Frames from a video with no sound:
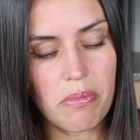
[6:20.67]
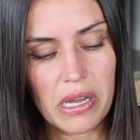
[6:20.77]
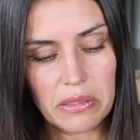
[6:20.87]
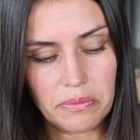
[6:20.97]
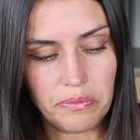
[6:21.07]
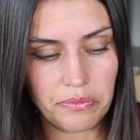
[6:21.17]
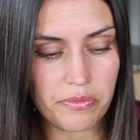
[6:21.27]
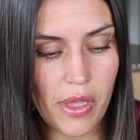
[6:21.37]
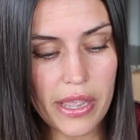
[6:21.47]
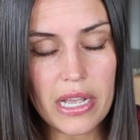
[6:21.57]
but
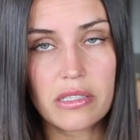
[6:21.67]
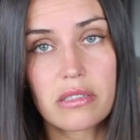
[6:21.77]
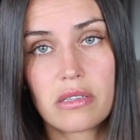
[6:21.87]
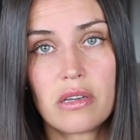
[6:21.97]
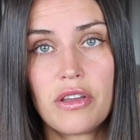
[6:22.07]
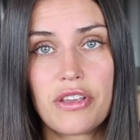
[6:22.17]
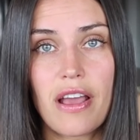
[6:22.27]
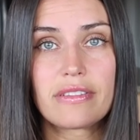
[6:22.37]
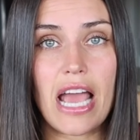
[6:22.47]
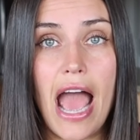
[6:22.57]
I guess you
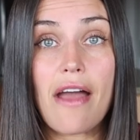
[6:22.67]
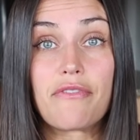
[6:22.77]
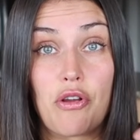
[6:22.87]
have to have